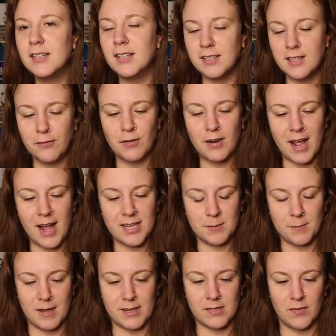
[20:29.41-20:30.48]
the different
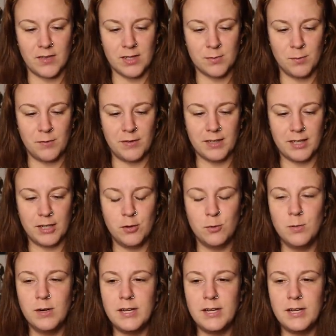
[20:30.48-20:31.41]
aspects of this movie. Like, you